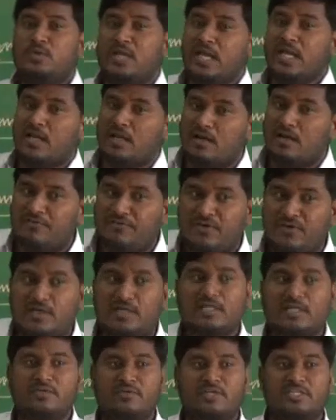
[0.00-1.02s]
putting
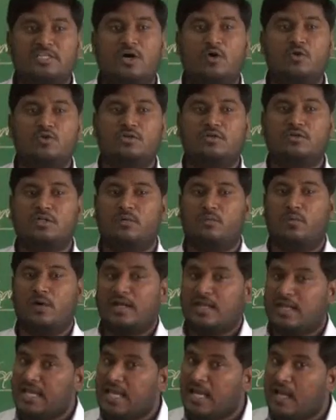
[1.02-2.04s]
effort, without
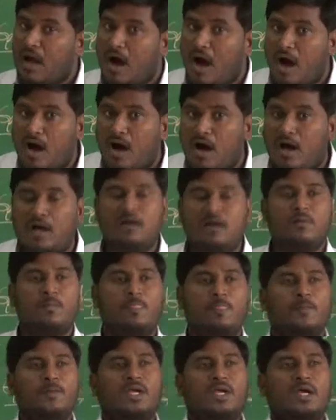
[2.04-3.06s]
working hard,
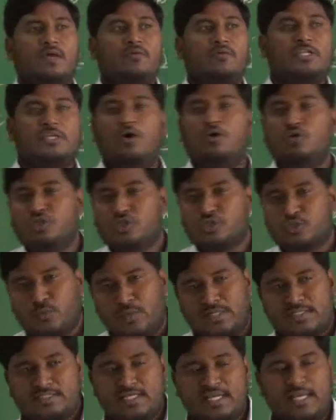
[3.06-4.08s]
without
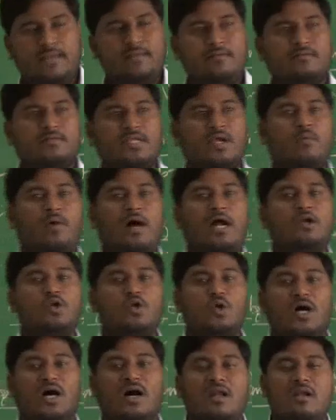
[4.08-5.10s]
sweating, they want
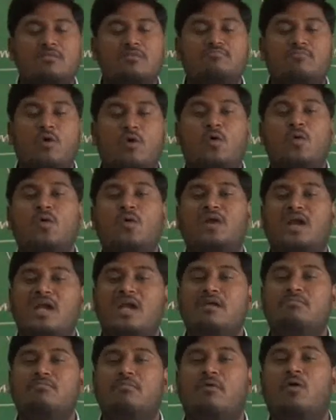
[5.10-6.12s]
to earn more
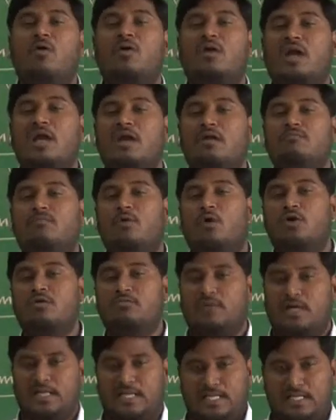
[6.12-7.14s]
and more and
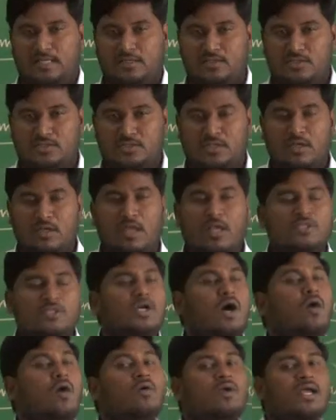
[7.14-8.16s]
more money.
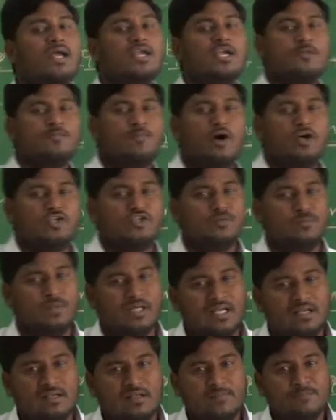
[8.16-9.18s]
So how can it
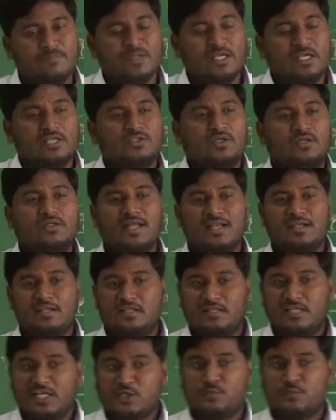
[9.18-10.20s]
possible? So
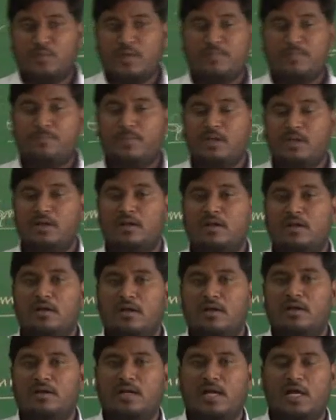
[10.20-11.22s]
that these
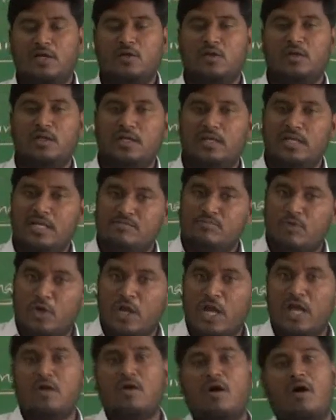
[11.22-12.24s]
people, not in
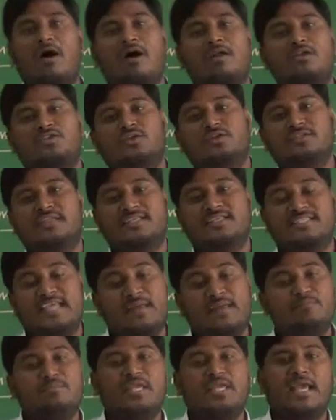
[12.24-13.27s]
Monaco also the
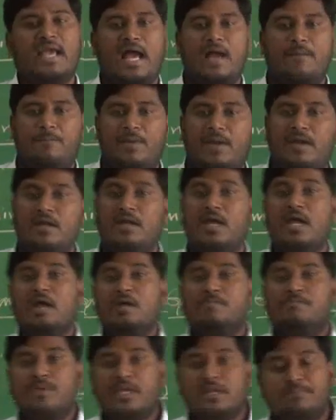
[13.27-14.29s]
same thing happened.
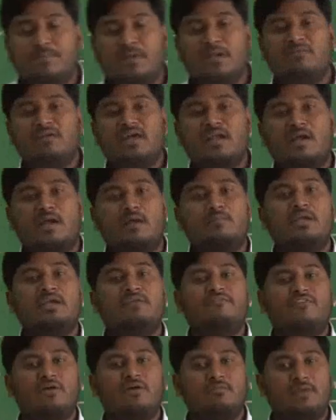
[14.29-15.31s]
People were
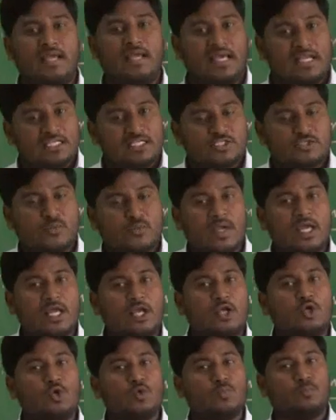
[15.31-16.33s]
coming from
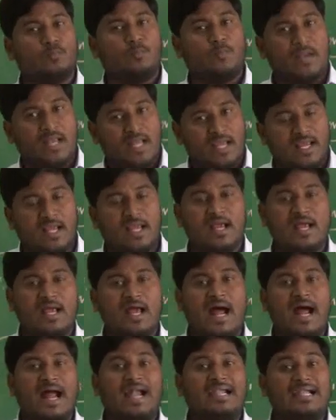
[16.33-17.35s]
elsewhere to
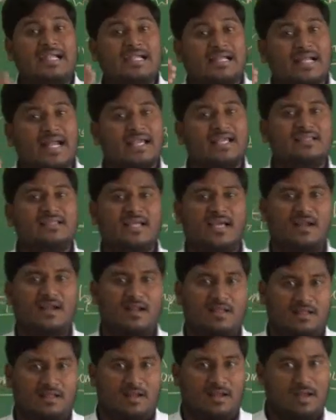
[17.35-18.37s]
play and try
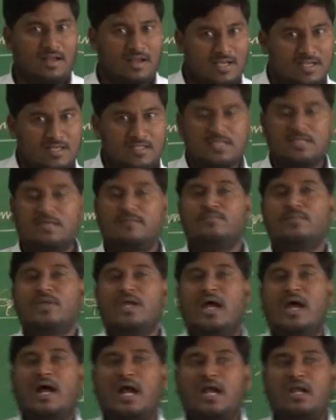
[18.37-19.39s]
their luck,
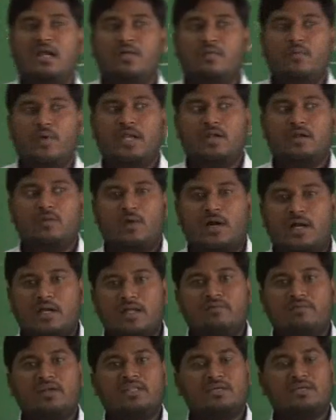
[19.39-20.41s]
and when
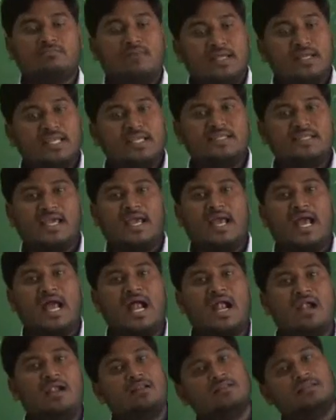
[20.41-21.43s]
whatever the money they
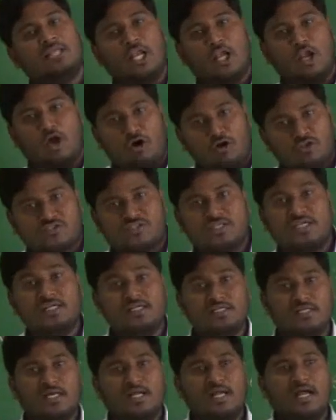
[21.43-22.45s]
had, they lost
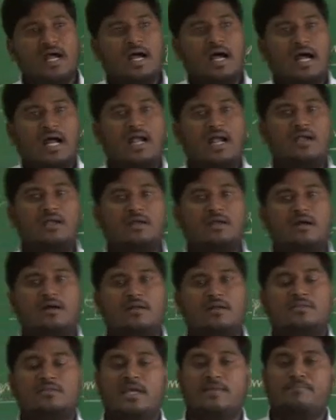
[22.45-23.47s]
it, and
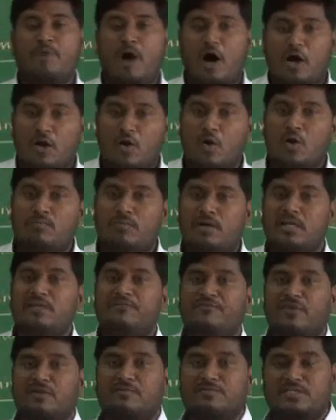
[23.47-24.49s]
they borrowed
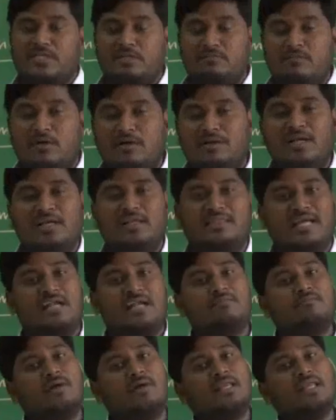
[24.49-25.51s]
money from someone, and
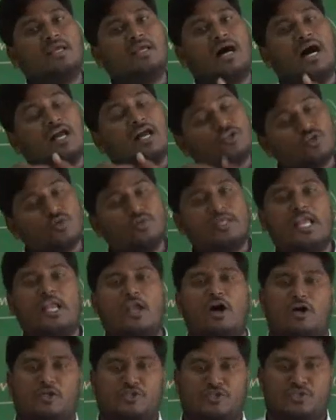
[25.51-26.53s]
that money also they
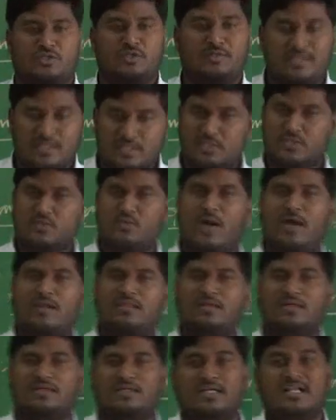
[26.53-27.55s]
lost. This is
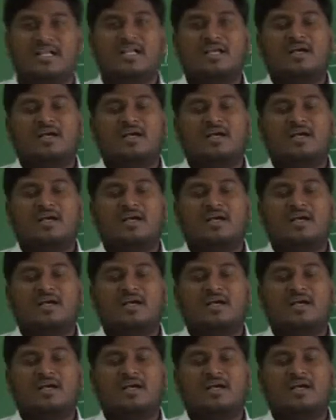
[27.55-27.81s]
what the